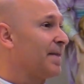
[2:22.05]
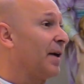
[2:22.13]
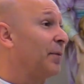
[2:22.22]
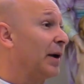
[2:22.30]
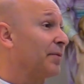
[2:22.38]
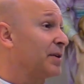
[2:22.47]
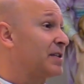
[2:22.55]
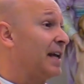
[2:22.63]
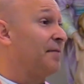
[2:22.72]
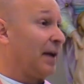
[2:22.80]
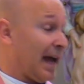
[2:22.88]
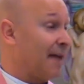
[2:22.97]
that we're
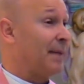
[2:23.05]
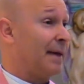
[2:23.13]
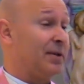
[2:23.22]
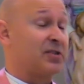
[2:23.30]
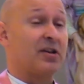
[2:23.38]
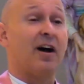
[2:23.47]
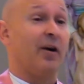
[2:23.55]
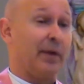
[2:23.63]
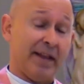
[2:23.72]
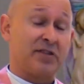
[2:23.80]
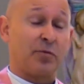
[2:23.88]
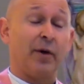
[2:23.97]
receiving? And maybe so,
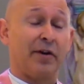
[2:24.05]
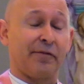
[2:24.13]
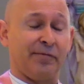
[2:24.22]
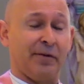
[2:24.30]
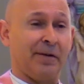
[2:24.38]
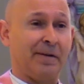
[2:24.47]
and it's wonderful.